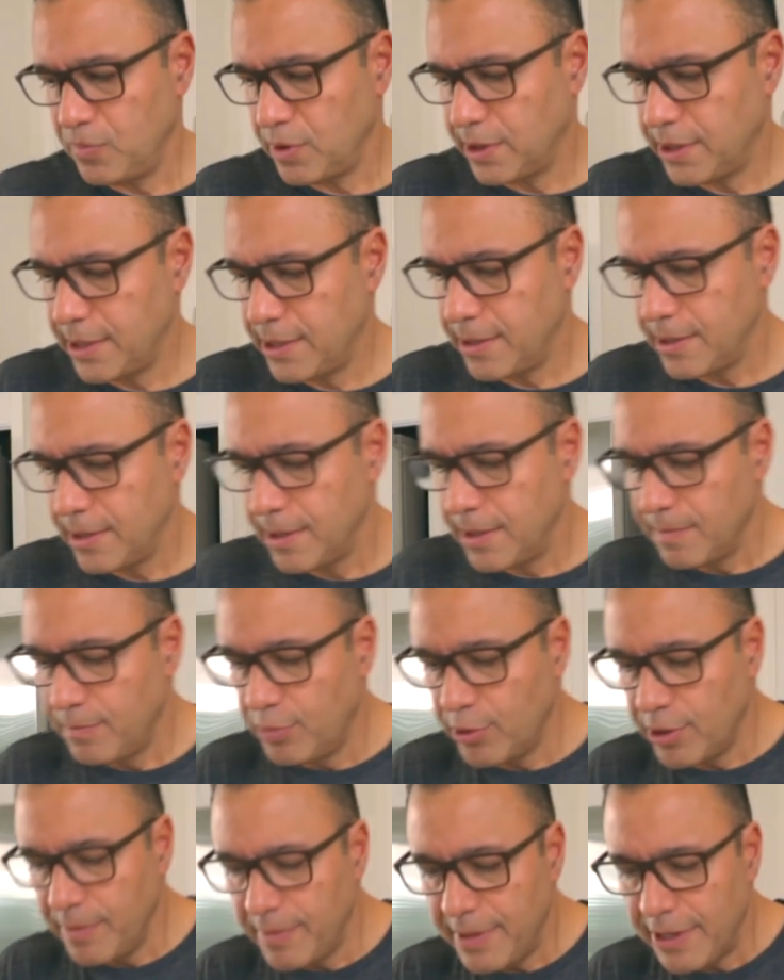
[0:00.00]
I'm gonna
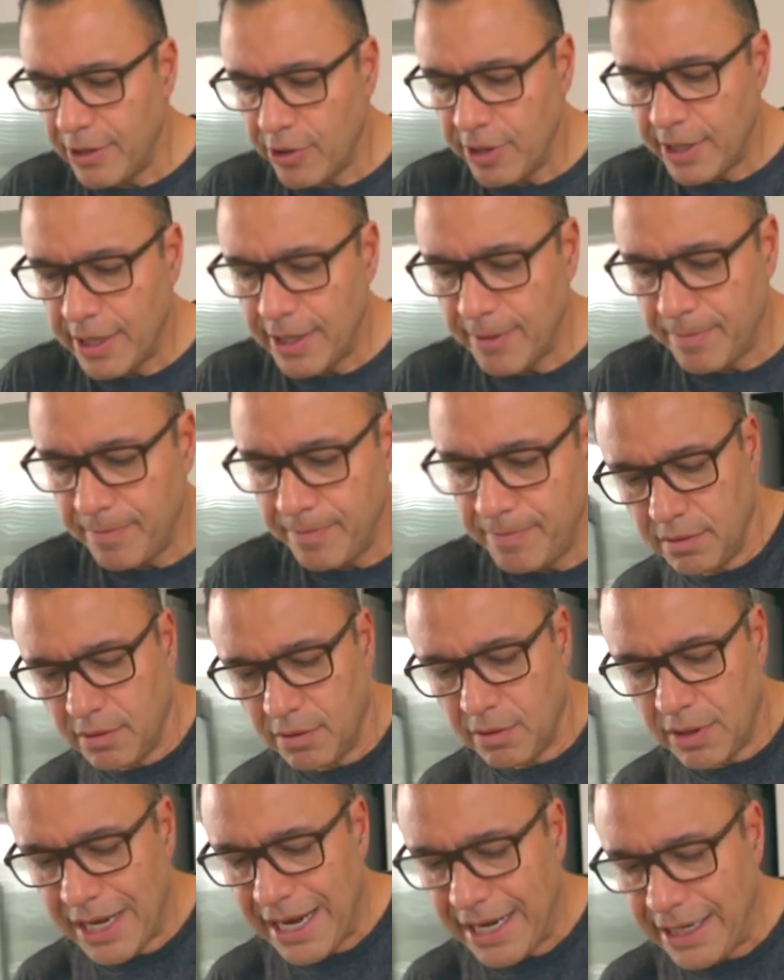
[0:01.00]
put them here in a
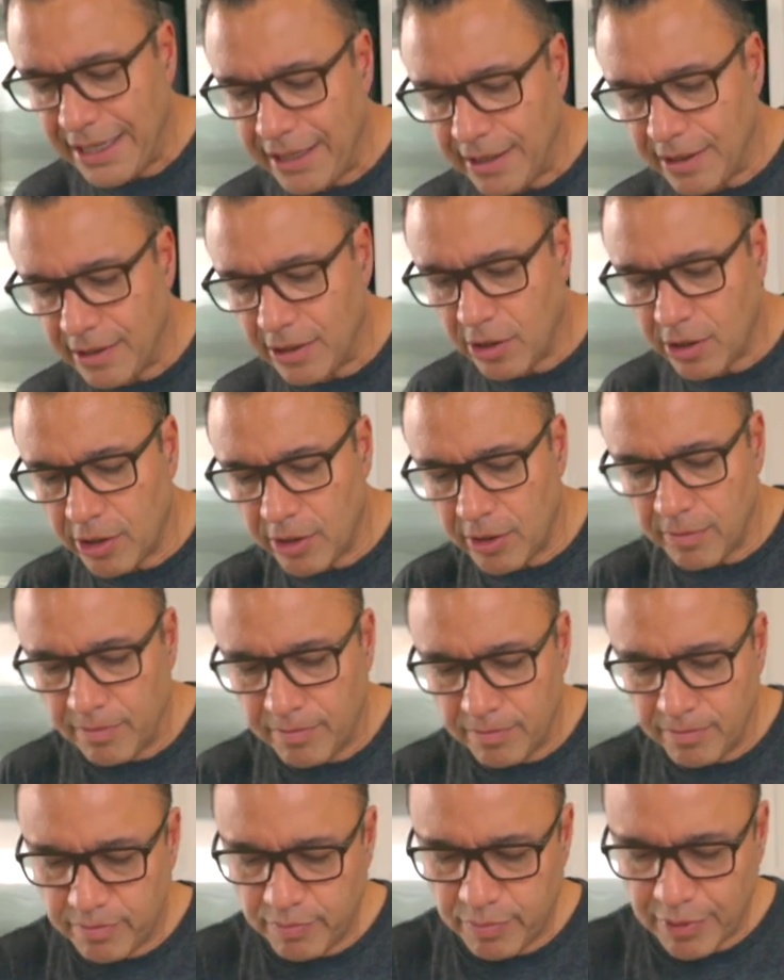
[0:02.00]
lining or
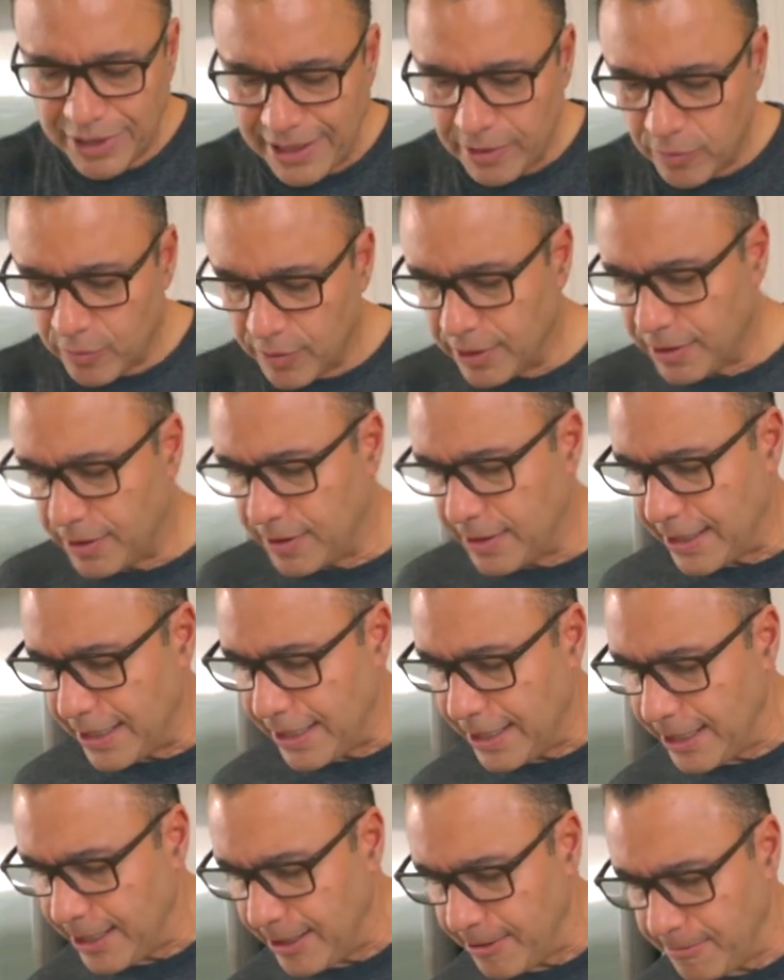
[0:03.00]
plate with
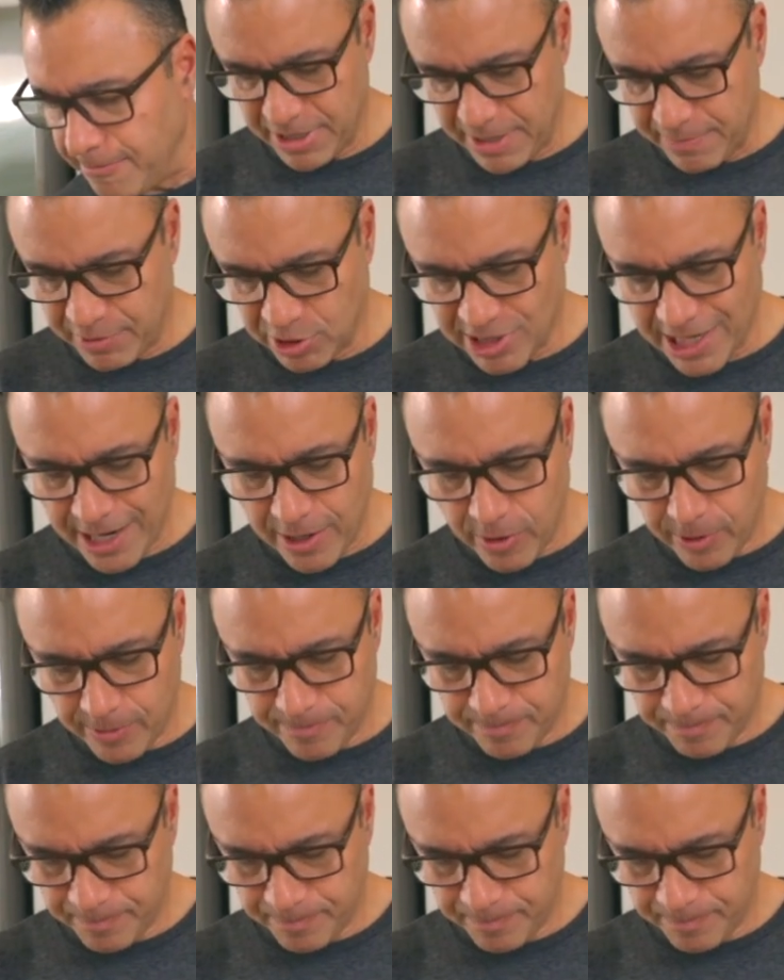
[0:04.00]
a paper towel